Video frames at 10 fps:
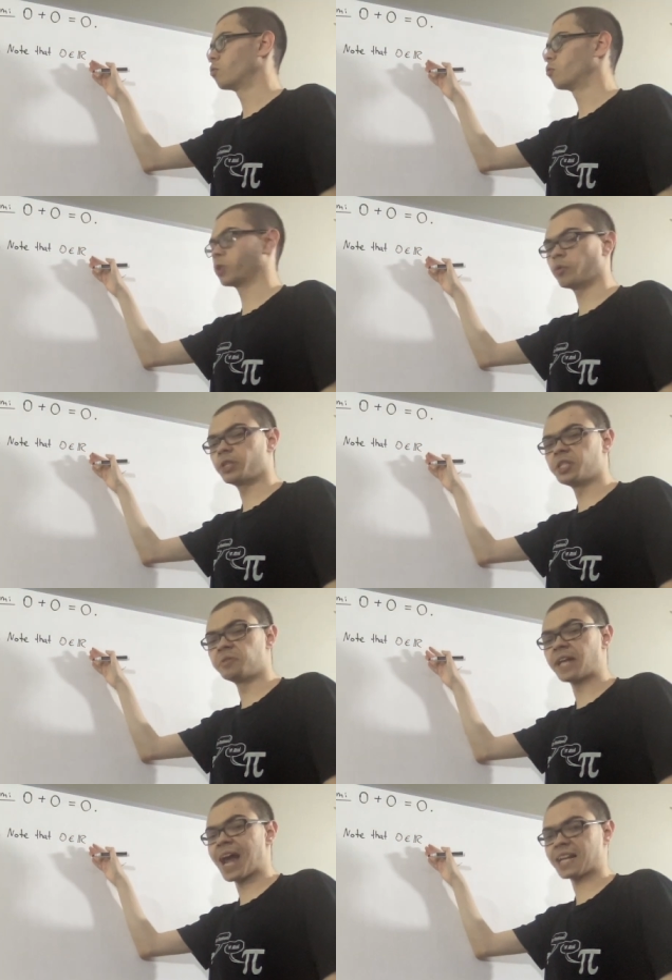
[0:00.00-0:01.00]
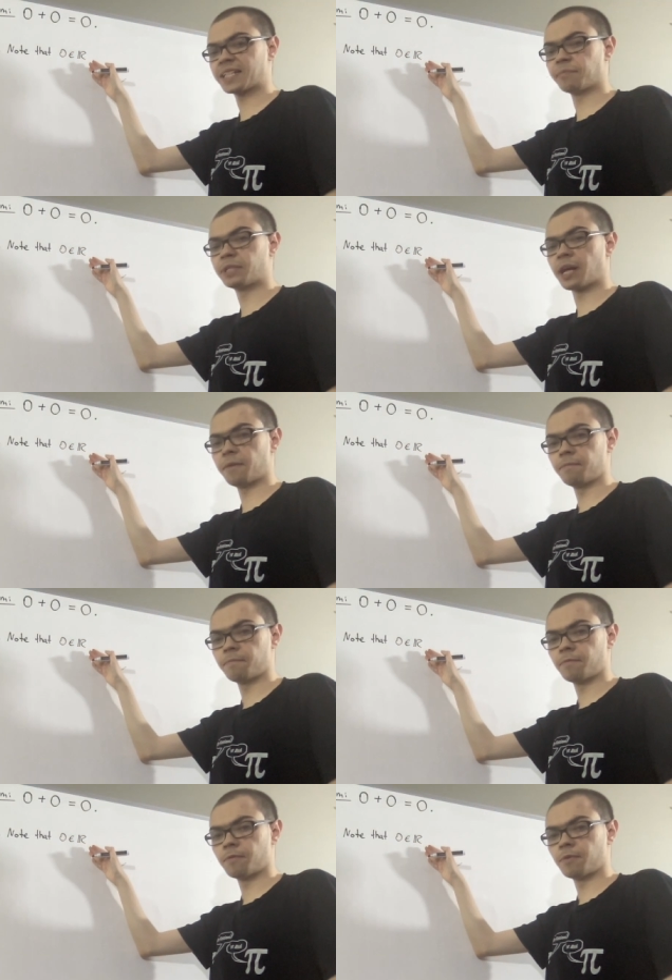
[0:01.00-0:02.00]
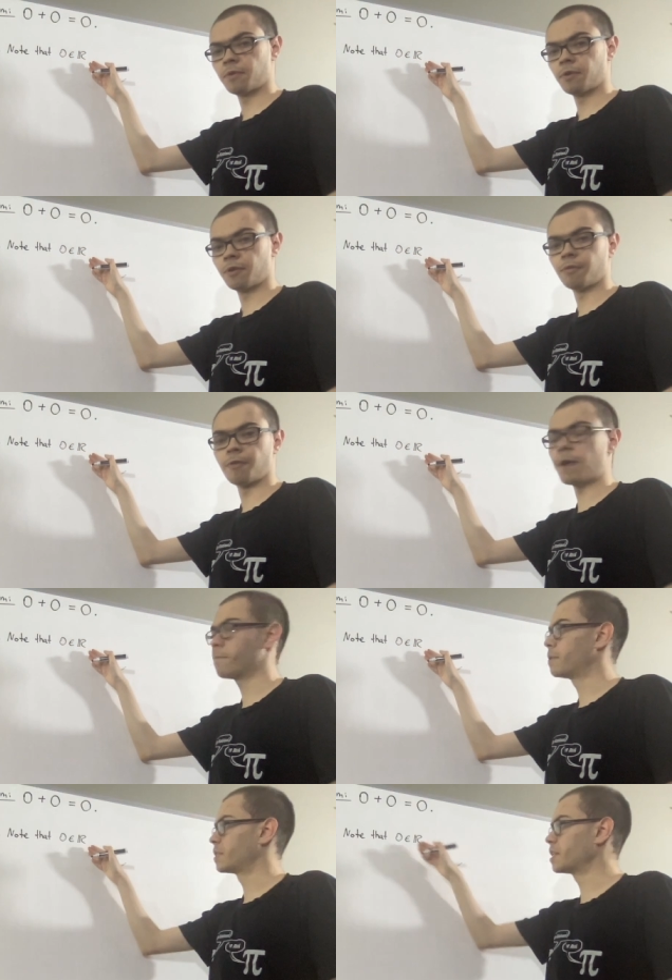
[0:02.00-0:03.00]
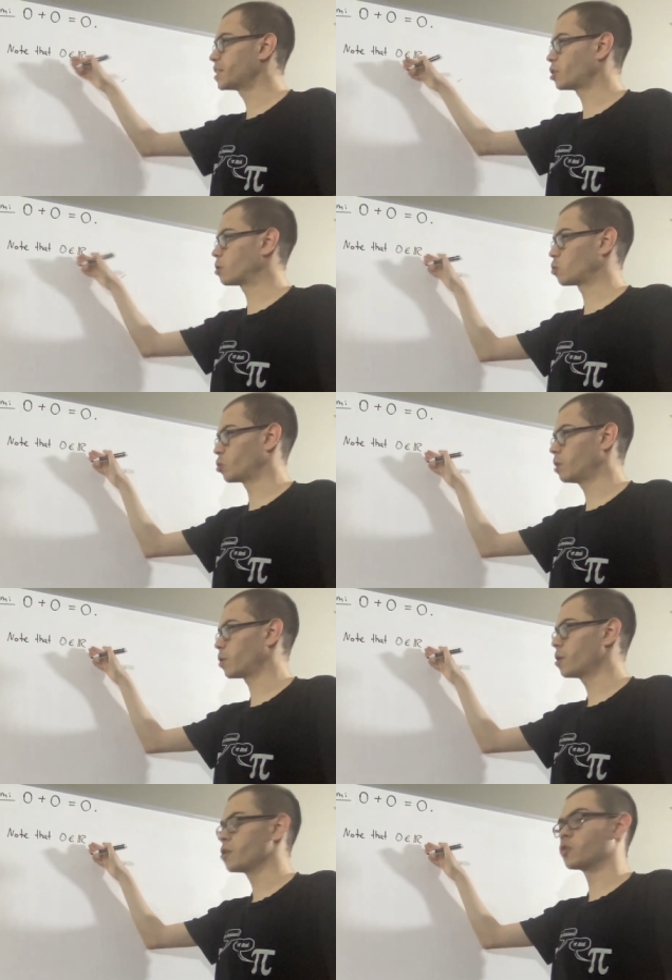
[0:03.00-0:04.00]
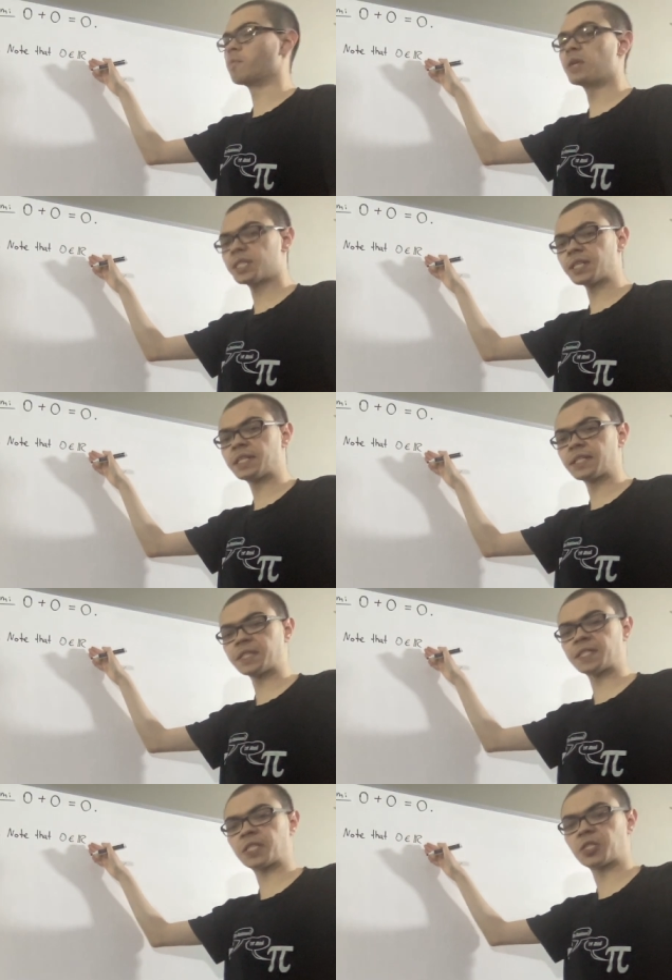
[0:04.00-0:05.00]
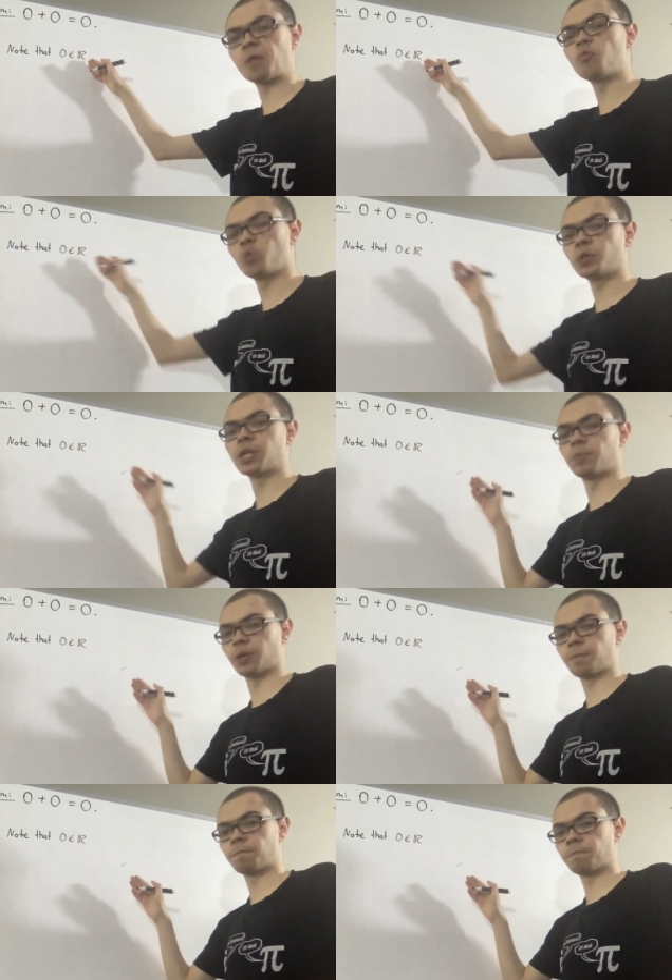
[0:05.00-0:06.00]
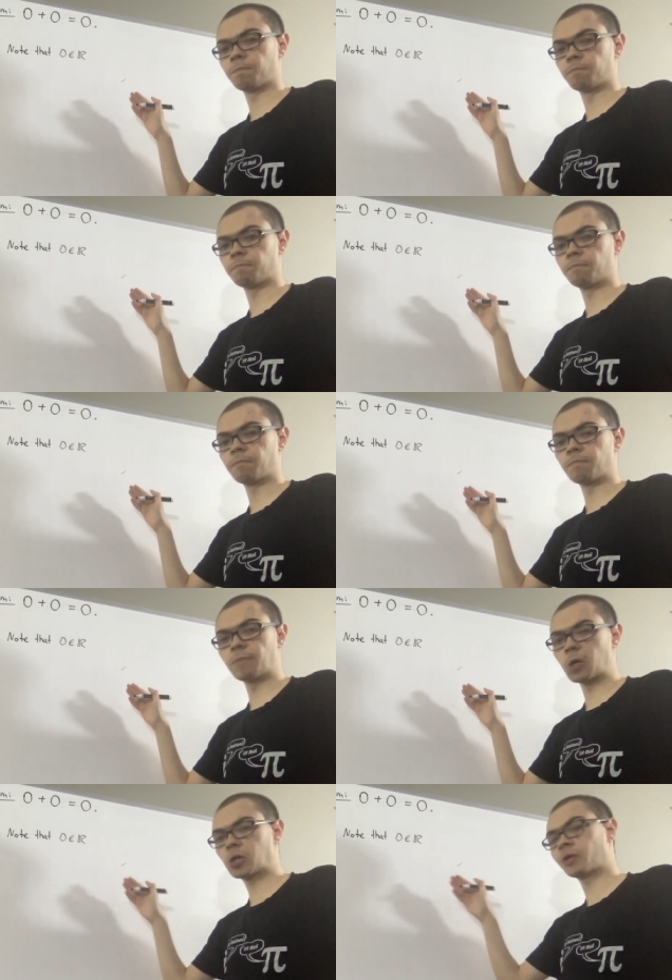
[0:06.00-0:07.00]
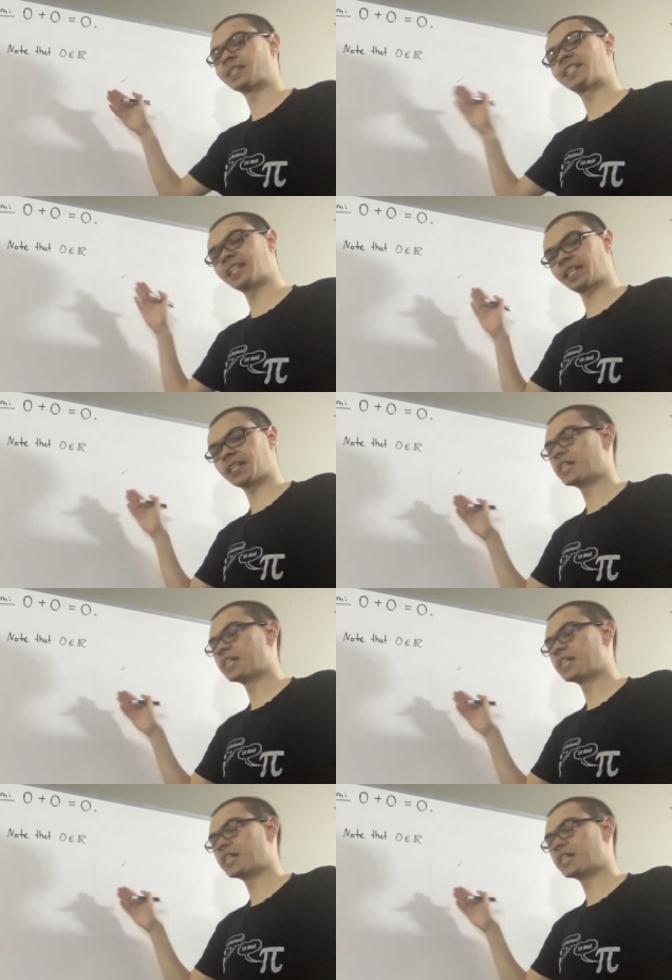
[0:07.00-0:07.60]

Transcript: we're going to use axiom 10, right? Since 0 is a real number, there must exist some real number, I'll call it C,